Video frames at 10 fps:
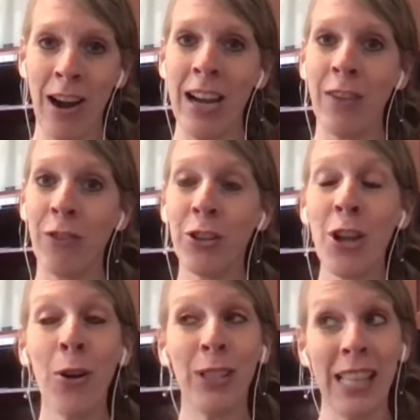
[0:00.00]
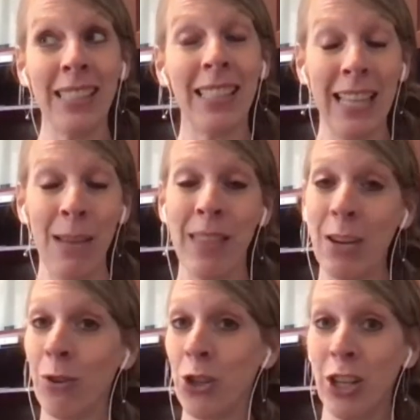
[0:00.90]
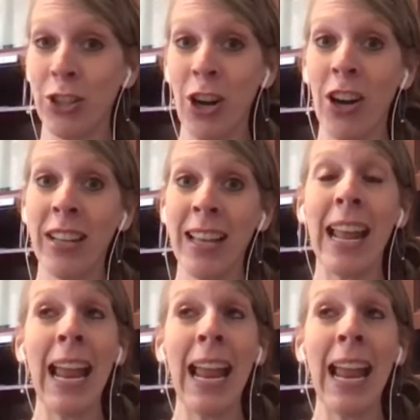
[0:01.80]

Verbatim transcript: And if you'll notice, that's the same thing Rochelle started.